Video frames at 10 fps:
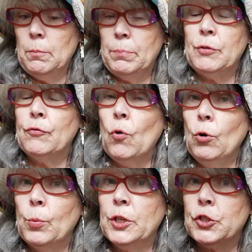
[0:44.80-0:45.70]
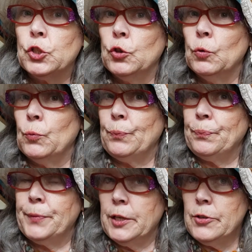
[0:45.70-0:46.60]
Before we do,
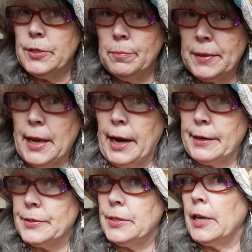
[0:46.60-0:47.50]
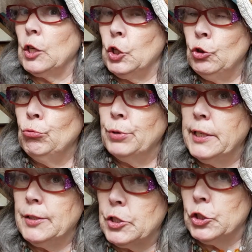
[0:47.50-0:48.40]
there's some things that you
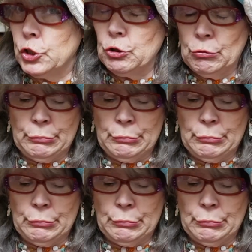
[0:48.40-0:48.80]
need to do.